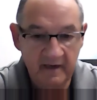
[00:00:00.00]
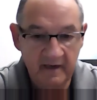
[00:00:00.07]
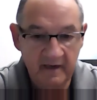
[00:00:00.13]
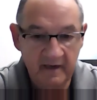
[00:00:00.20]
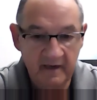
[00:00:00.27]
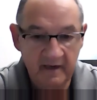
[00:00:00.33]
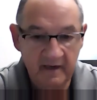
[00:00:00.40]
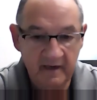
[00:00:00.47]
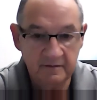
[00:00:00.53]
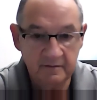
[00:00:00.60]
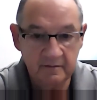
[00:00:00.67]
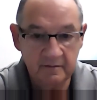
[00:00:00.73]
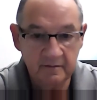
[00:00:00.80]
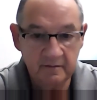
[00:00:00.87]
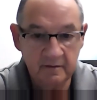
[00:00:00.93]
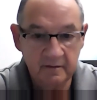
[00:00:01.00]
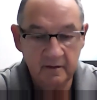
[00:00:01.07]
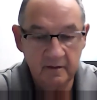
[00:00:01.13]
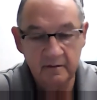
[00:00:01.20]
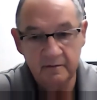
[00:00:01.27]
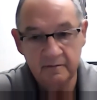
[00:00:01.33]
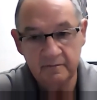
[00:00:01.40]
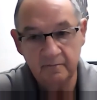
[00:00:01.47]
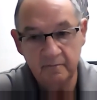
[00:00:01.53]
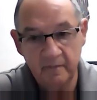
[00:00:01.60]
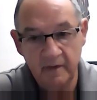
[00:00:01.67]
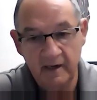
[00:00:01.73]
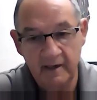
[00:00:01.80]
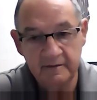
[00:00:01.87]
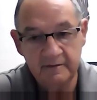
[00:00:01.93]
manifestation. And
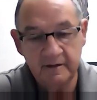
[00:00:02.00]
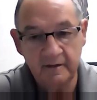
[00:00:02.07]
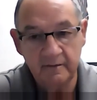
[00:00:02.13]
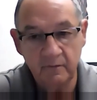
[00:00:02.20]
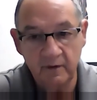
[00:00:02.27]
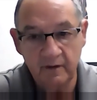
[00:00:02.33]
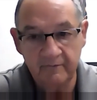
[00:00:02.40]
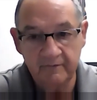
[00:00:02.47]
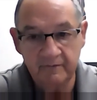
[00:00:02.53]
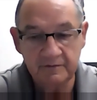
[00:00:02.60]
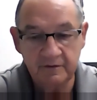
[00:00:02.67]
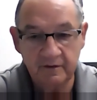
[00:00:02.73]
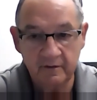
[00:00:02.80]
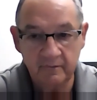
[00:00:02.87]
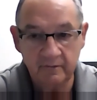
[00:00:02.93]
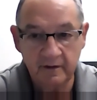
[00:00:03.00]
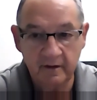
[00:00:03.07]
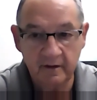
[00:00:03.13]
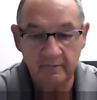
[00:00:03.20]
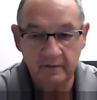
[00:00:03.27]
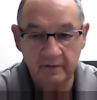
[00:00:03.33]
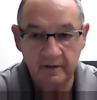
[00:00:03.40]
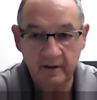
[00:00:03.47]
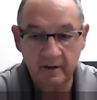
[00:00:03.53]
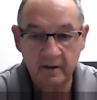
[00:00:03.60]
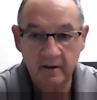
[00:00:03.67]
my intent when I first started recovery